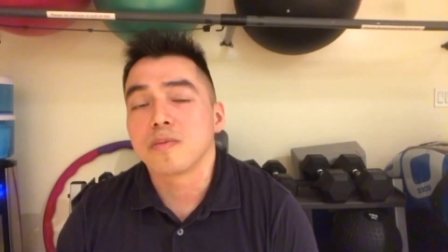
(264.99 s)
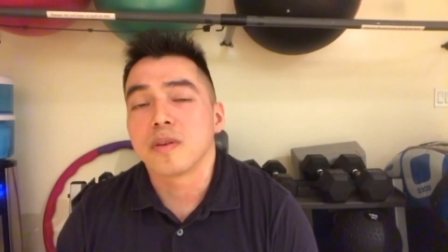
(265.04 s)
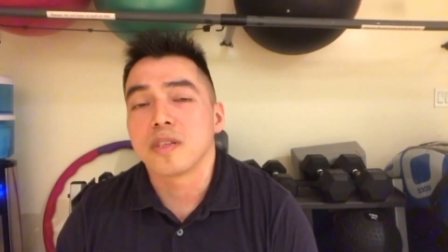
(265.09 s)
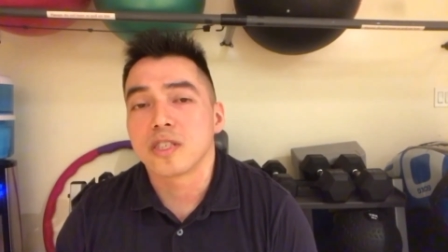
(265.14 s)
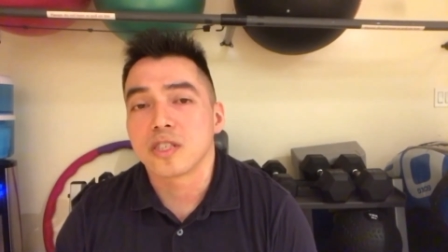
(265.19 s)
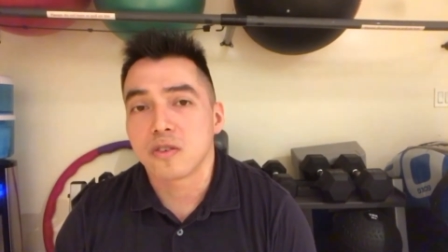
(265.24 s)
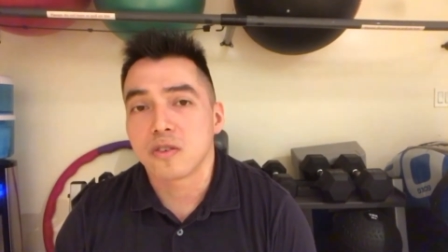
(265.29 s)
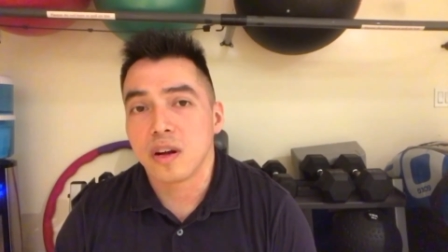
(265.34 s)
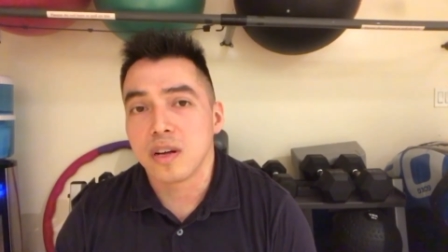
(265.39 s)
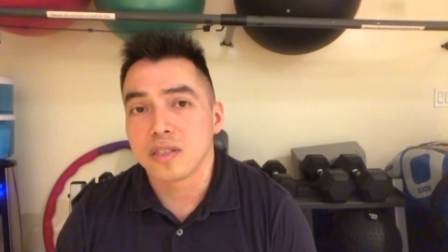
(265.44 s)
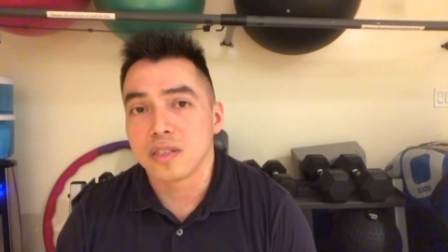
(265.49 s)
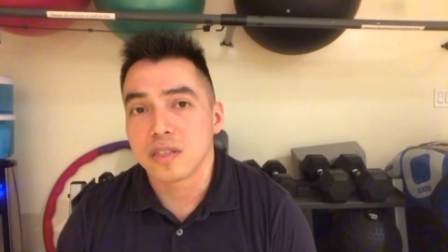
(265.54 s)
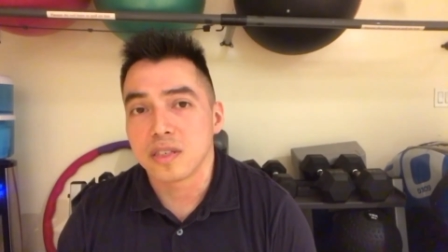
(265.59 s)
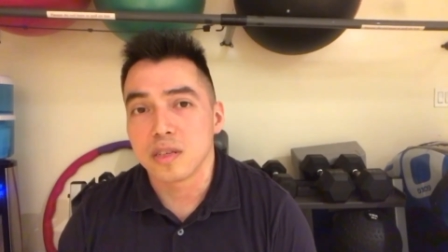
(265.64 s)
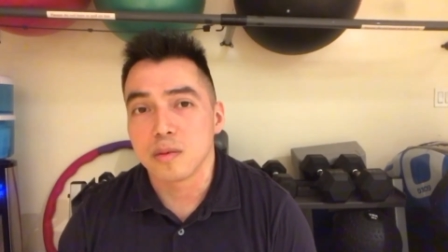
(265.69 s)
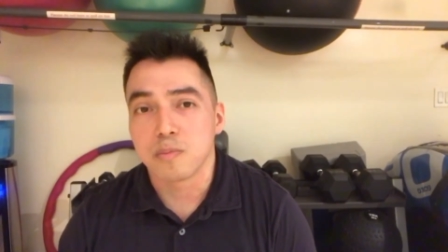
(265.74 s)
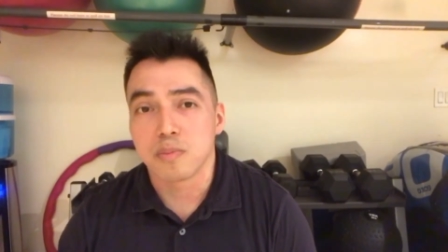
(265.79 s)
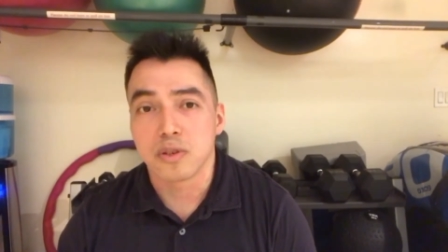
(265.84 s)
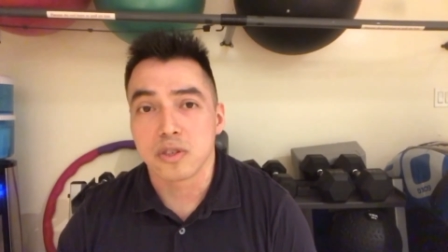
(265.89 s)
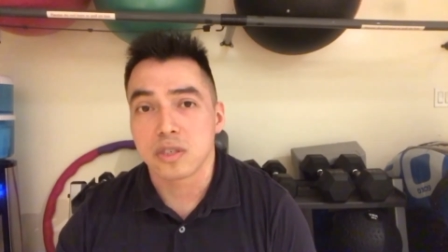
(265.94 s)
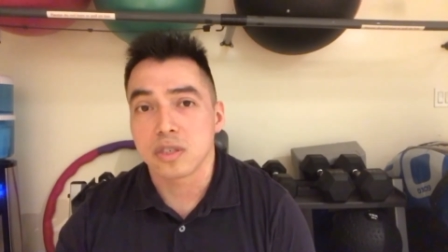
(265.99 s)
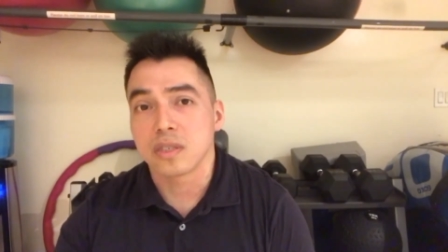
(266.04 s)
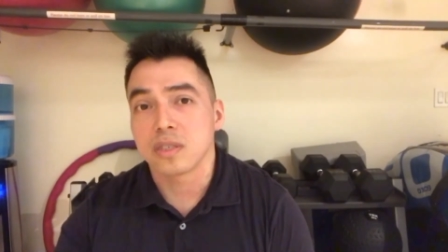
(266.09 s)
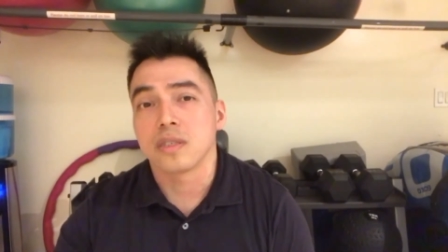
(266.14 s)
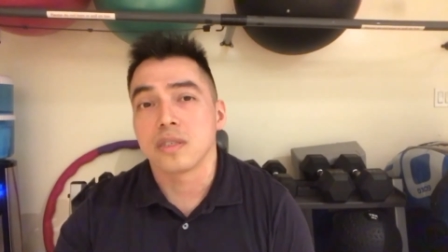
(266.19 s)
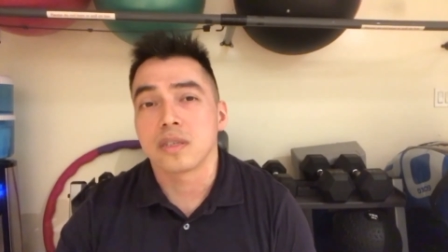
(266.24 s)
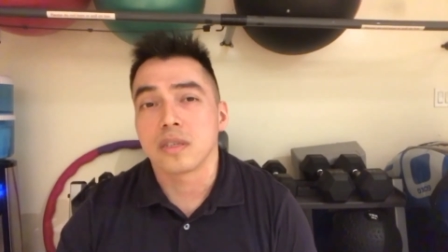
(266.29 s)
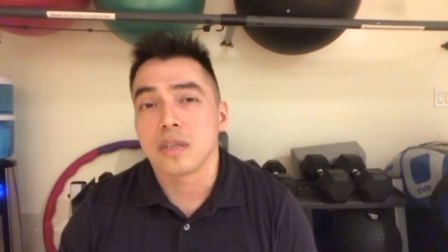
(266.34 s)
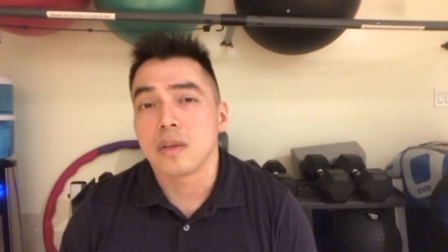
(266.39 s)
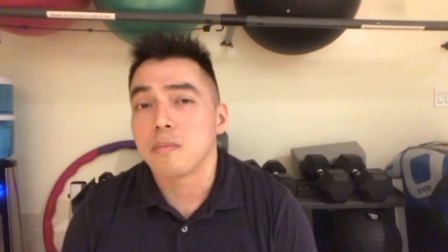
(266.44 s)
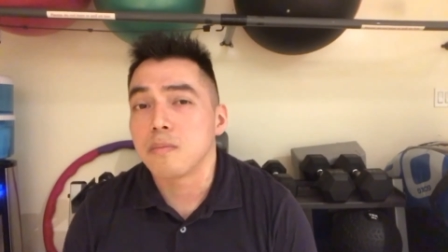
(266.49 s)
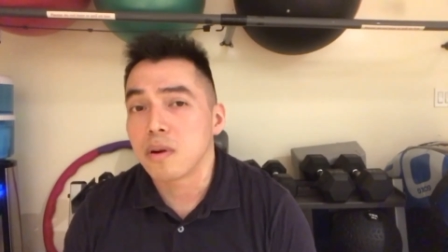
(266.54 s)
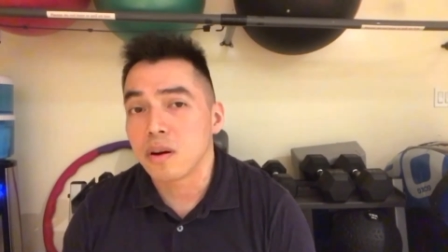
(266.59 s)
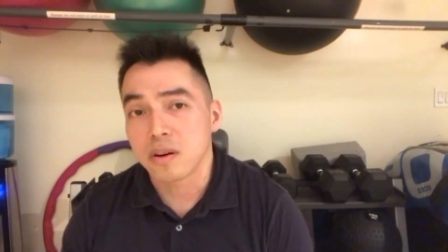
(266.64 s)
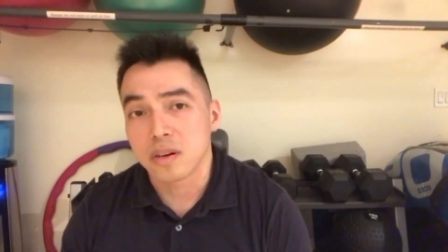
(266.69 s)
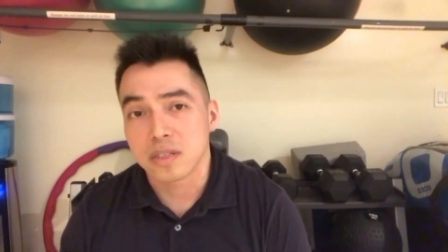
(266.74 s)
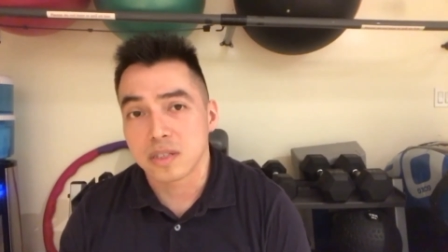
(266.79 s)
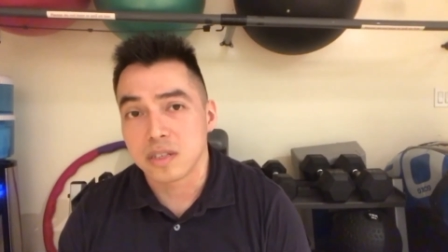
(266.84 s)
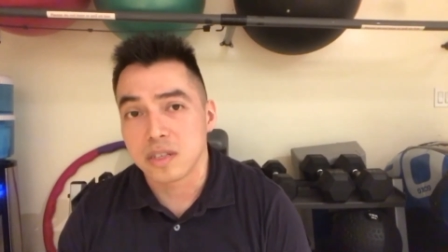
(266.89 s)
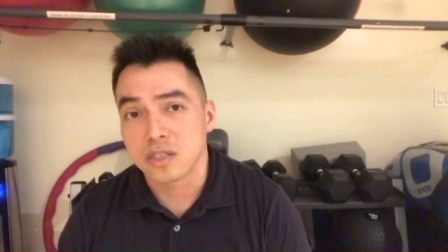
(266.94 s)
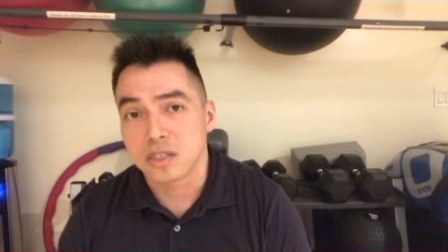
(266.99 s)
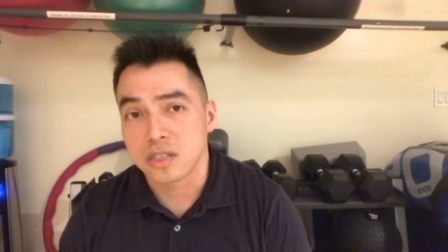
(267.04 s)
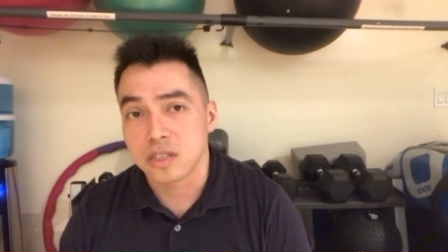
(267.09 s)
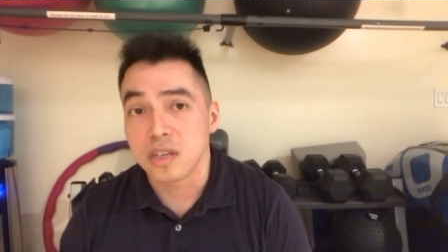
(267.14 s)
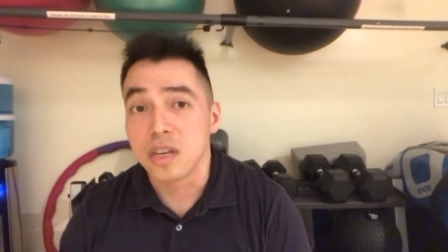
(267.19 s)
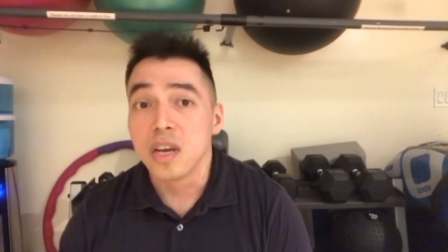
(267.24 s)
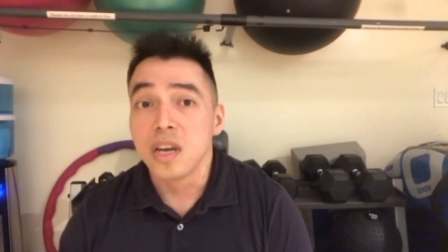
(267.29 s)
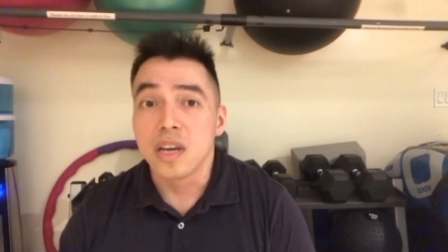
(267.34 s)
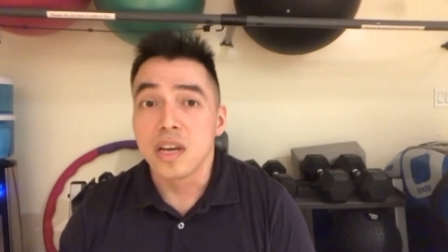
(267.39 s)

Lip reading: monstrosity to push us into lumbar extension